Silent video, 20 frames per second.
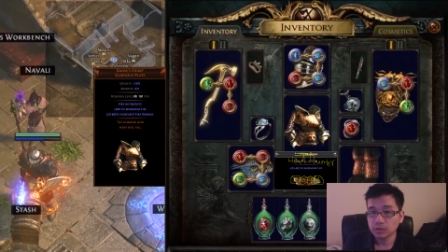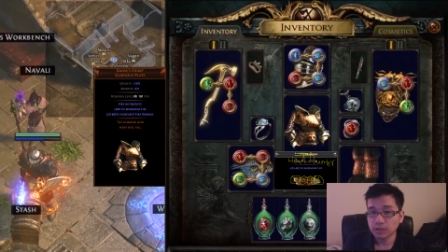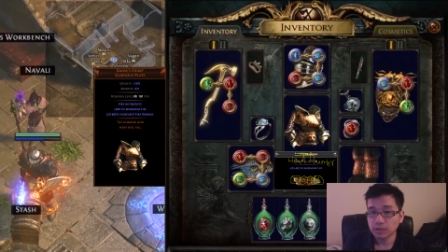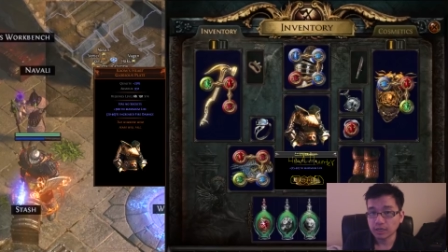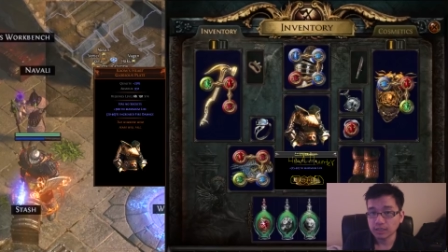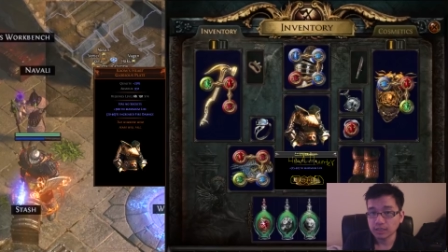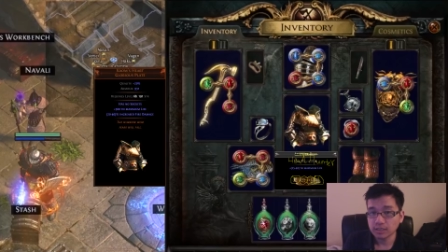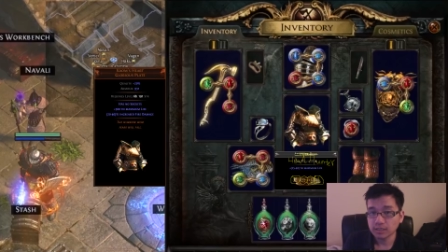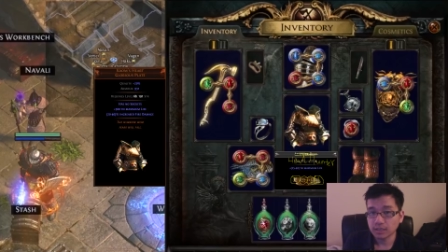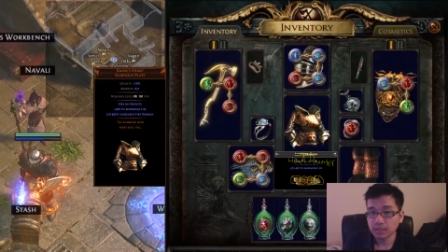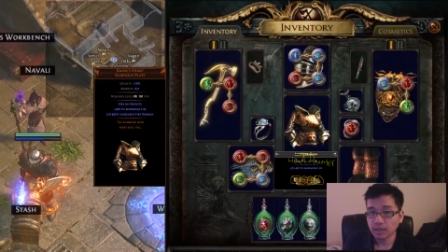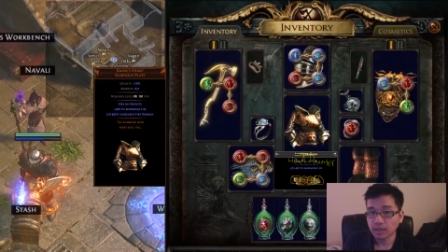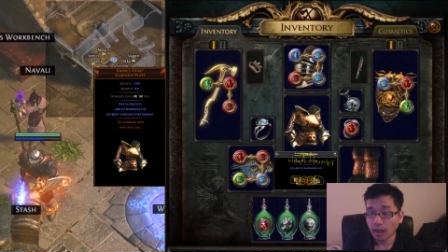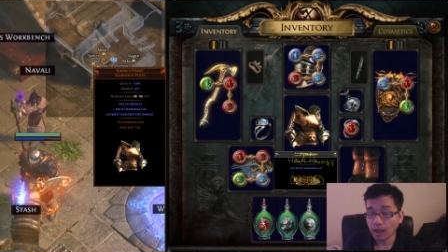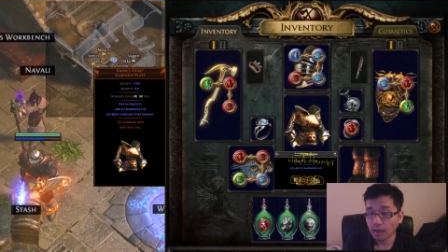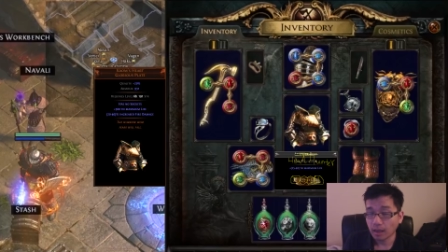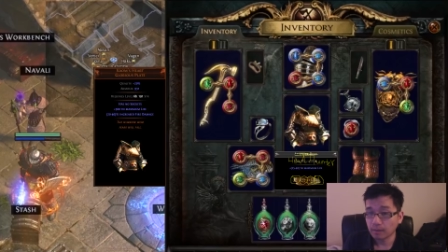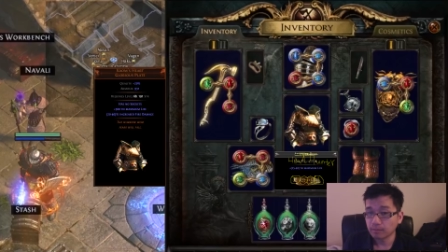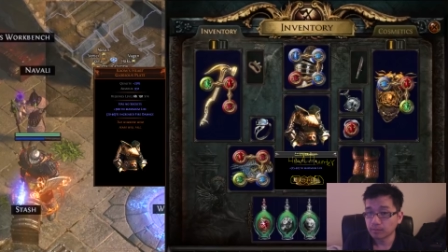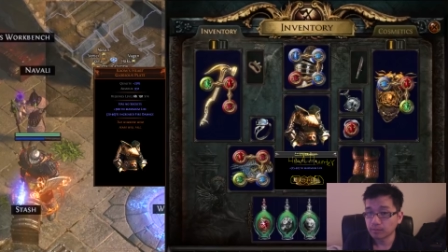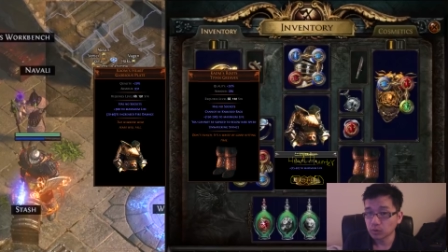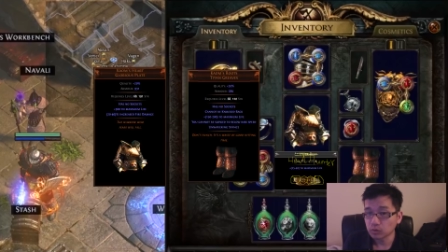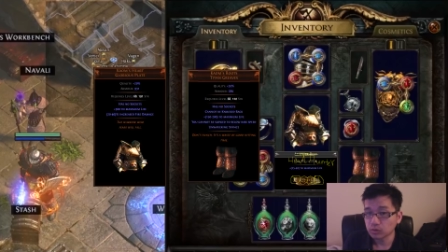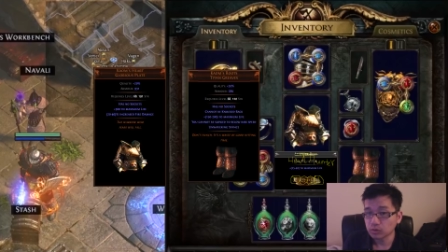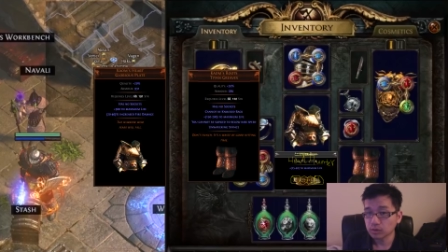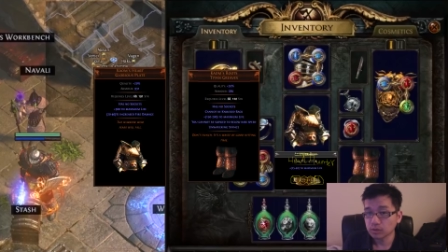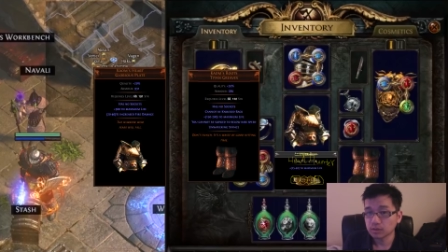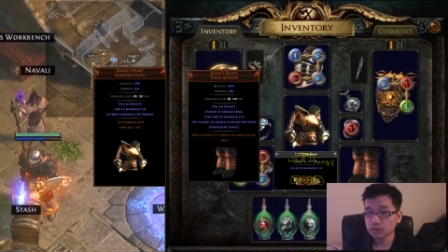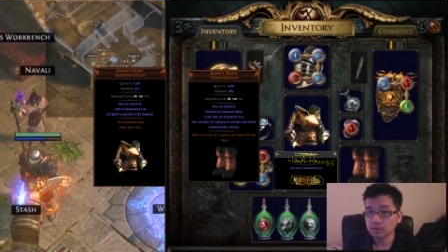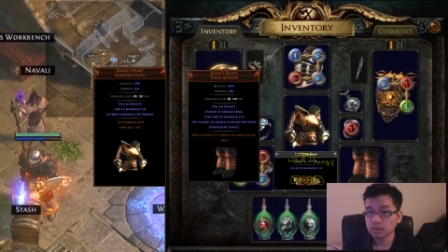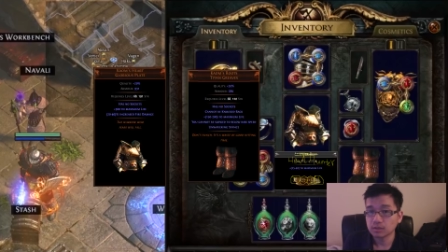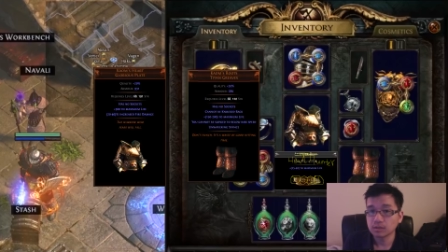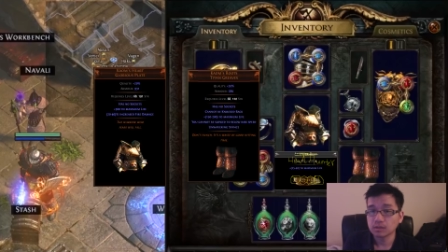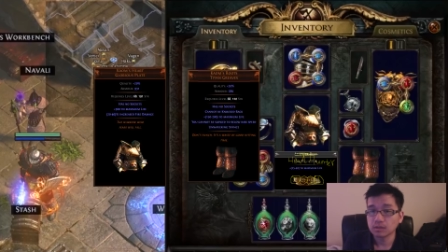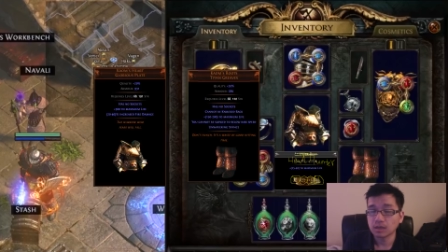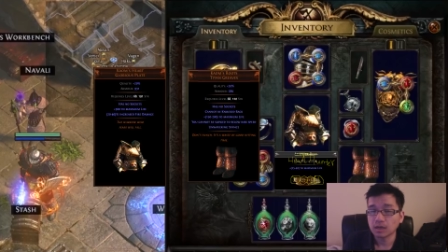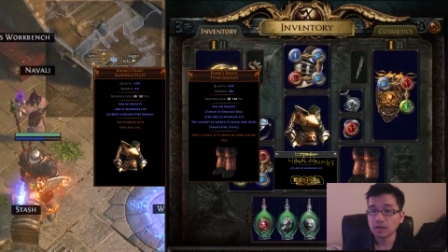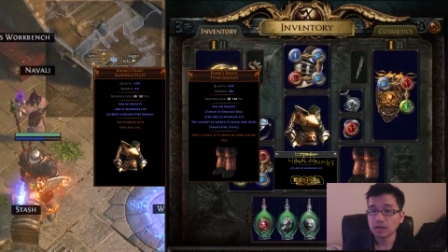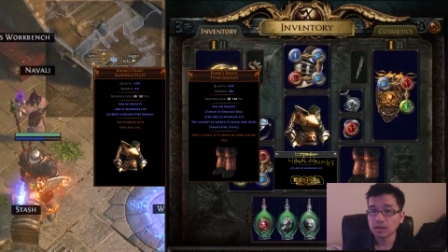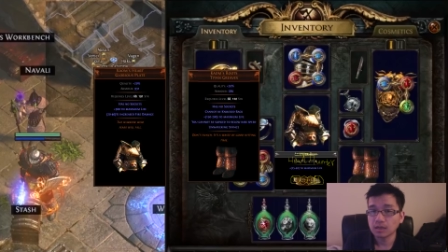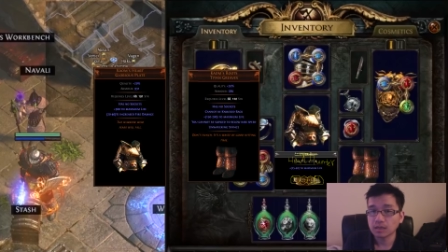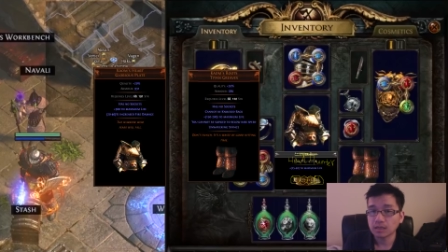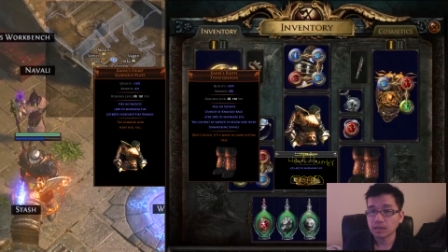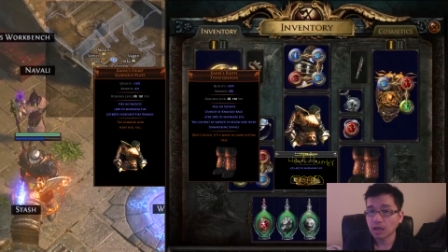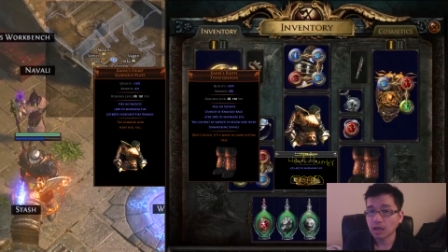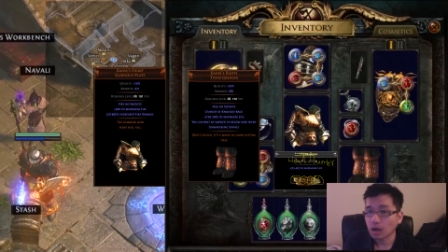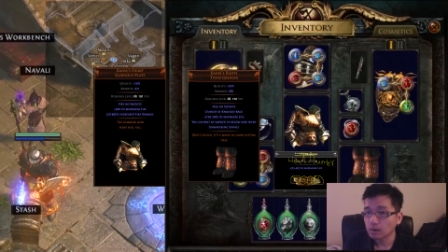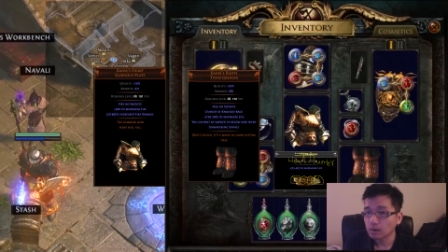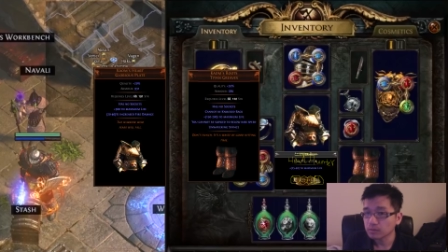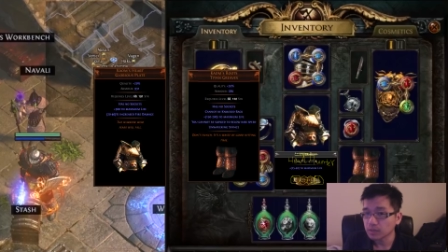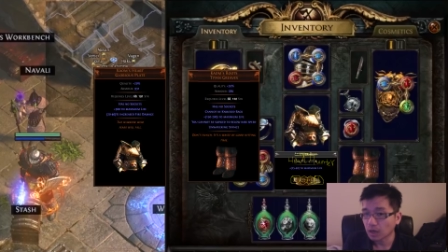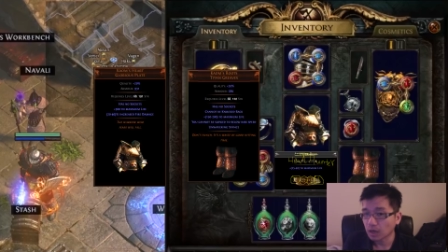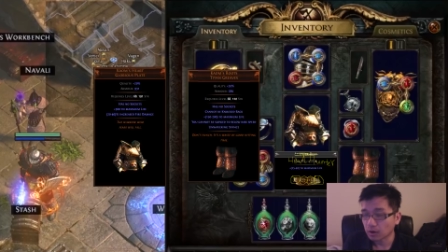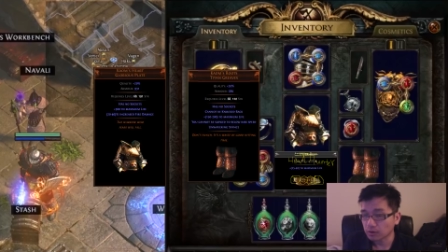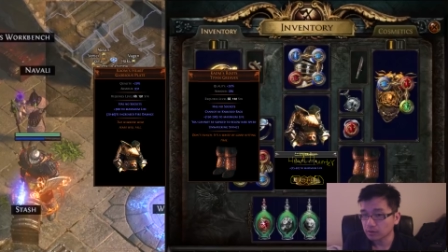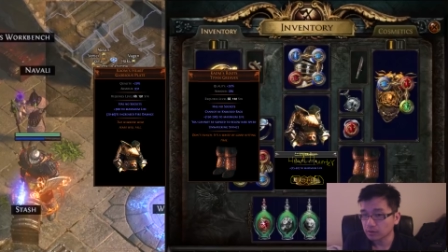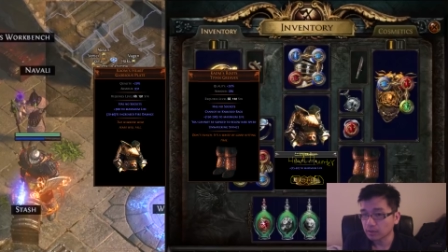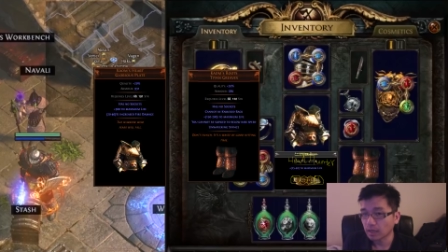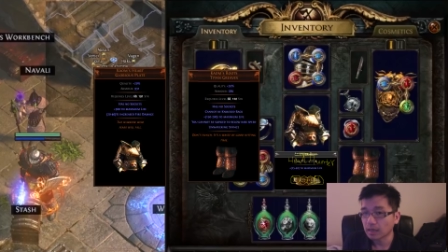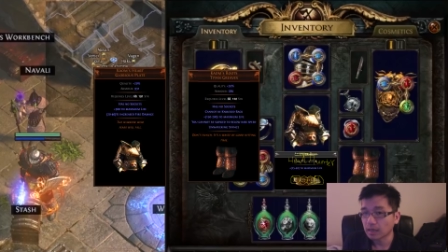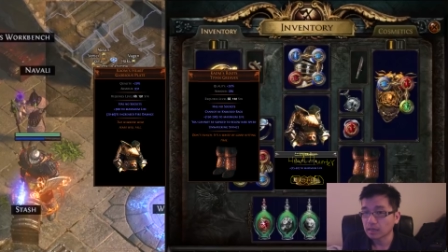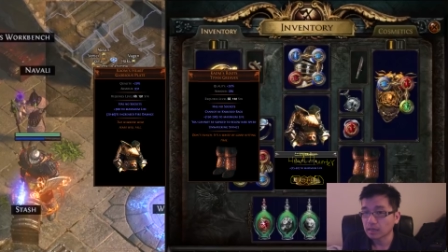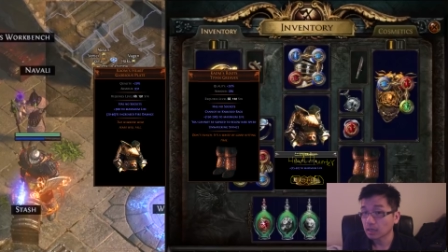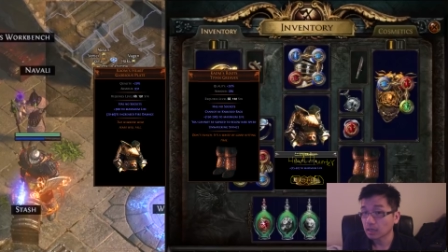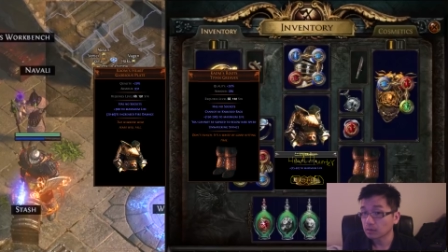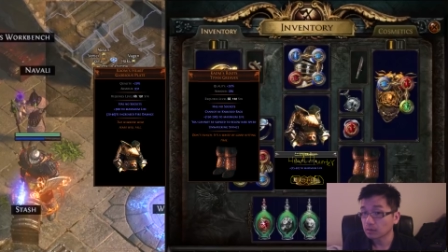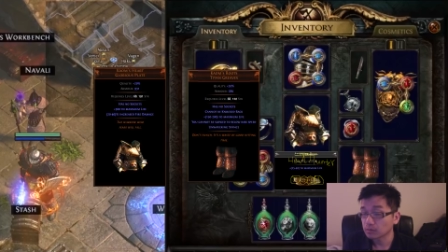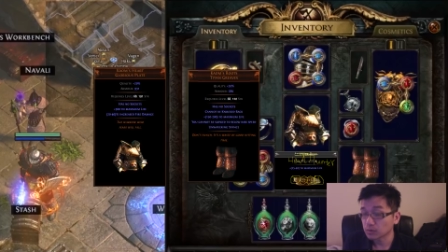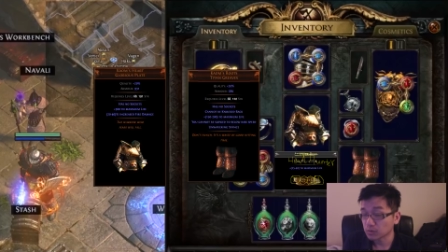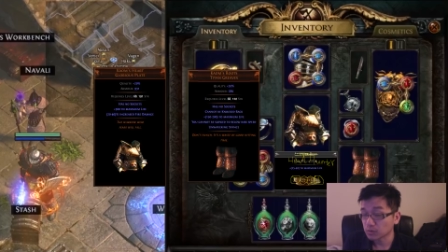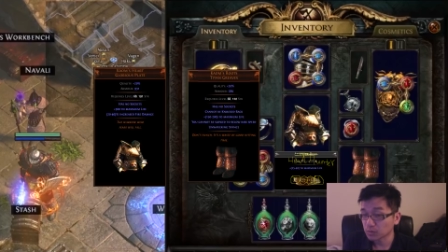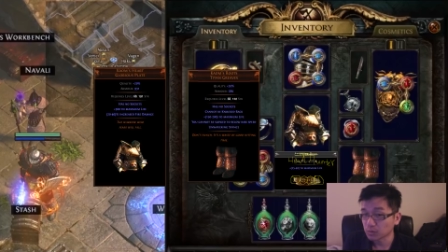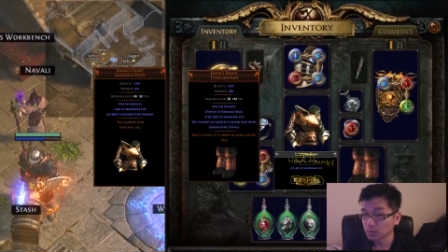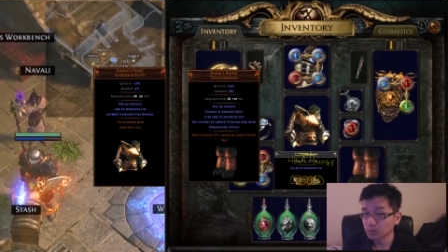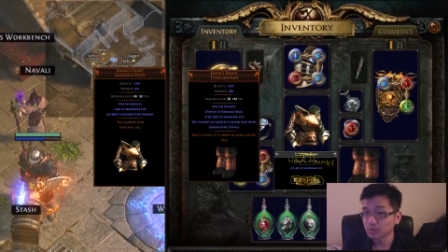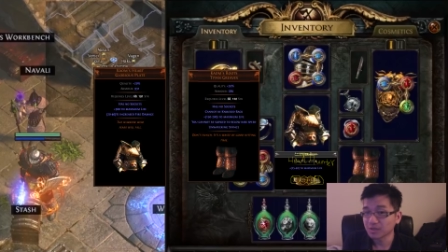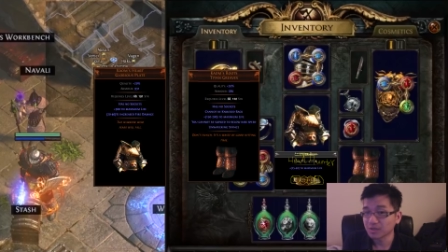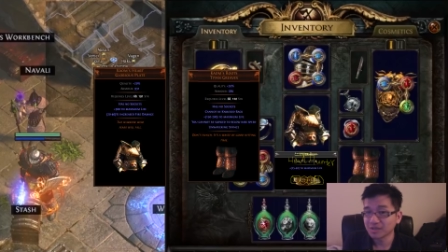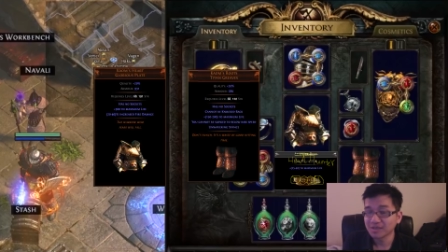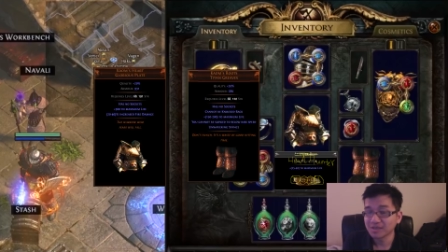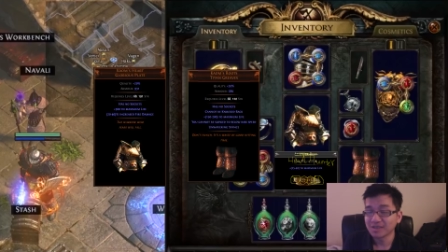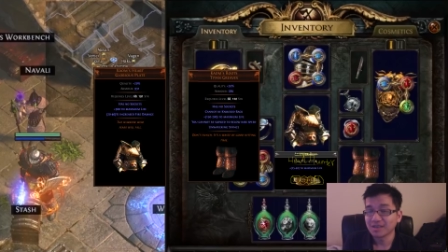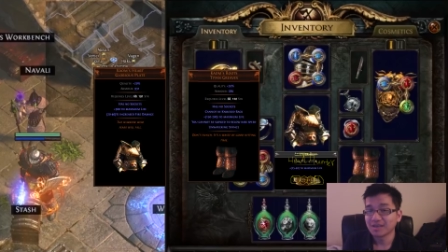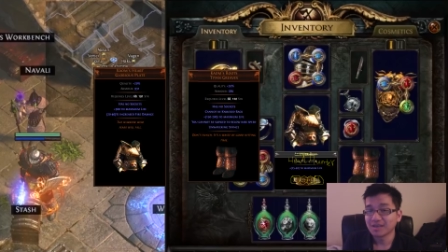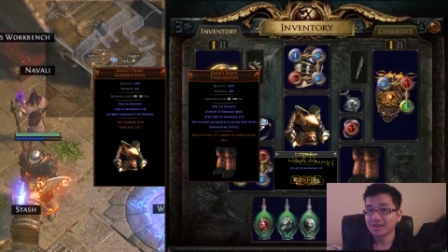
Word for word: chest and boots, uh, Kaom's Heart and Kaom's Root